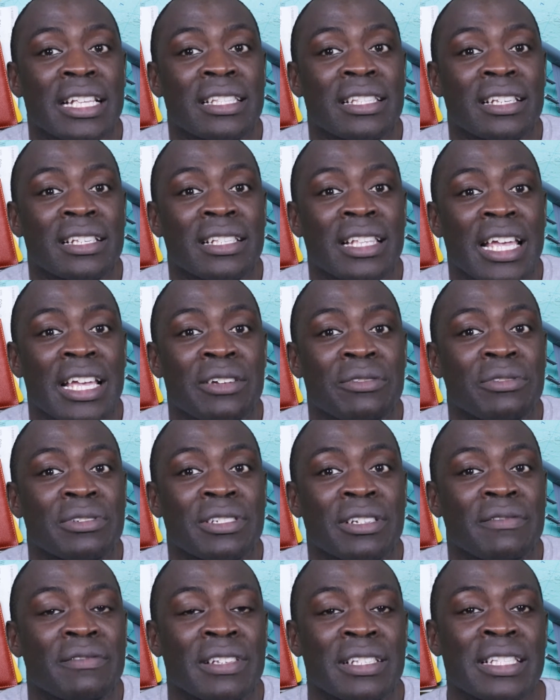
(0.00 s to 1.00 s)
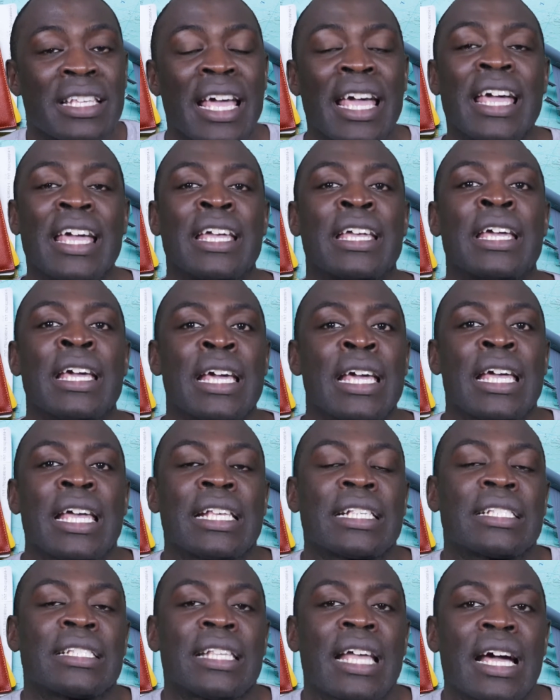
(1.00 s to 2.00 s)
language of the day.
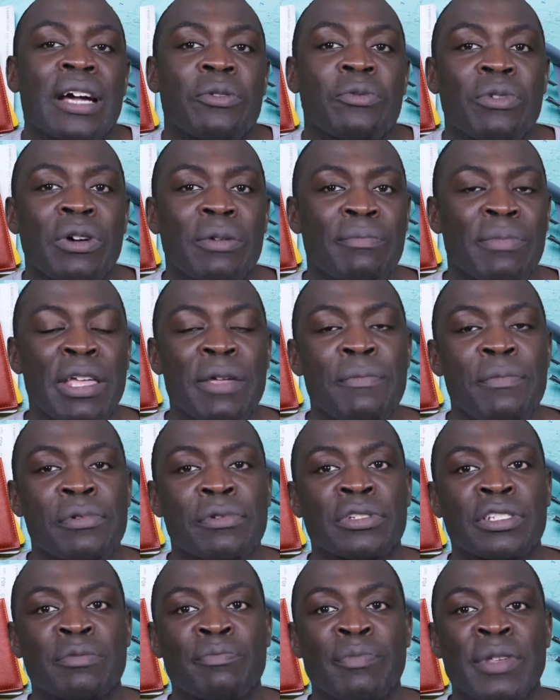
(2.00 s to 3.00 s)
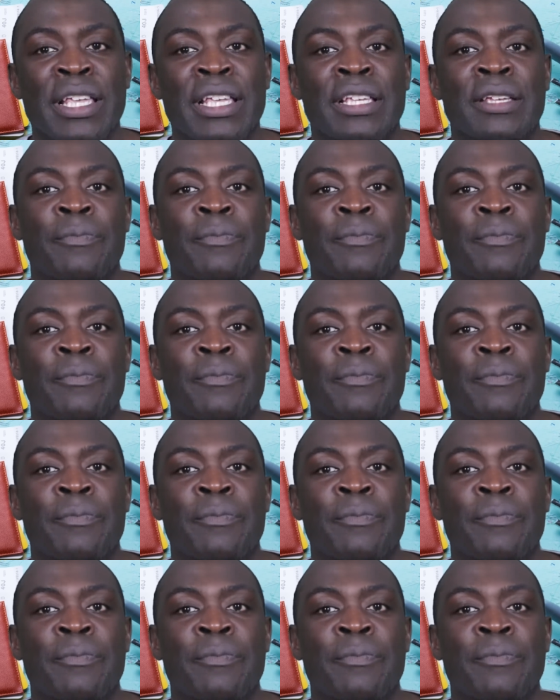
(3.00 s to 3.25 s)
It's not what people speak.